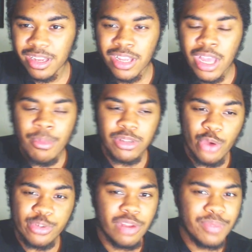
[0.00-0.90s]
But there's
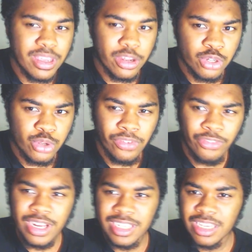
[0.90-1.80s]
always going to be your
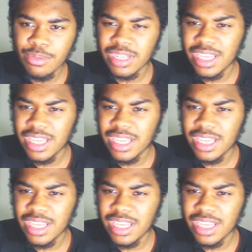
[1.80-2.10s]
2-3 teams in